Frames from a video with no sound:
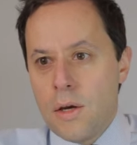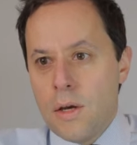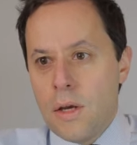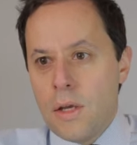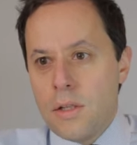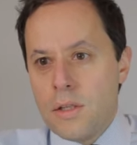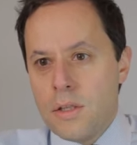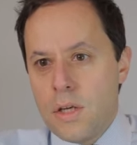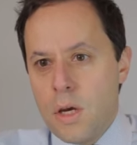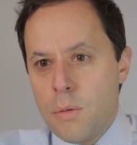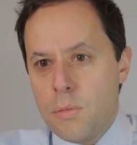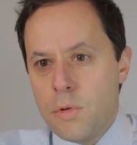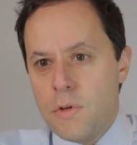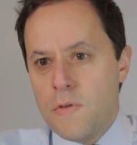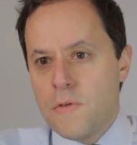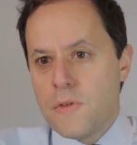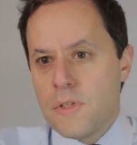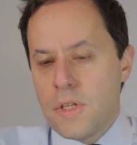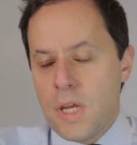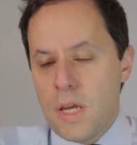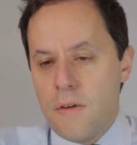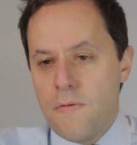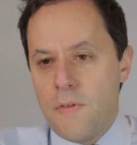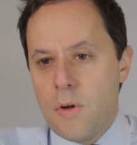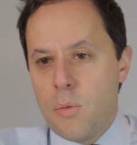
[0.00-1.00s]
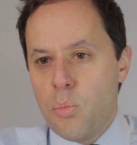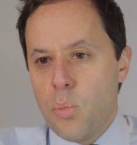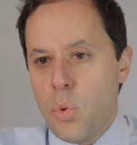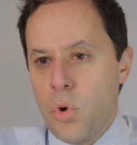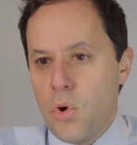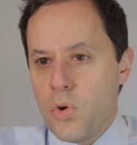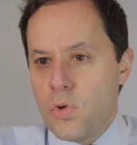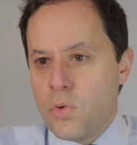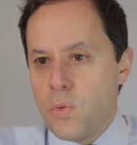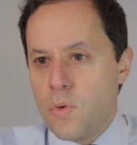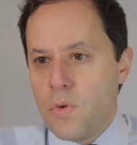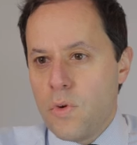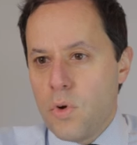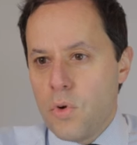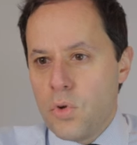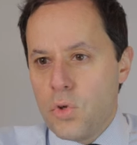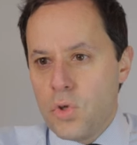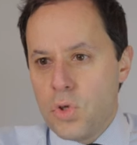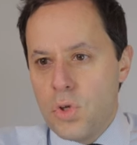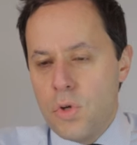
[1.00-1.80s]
In terms of saving pots, we've got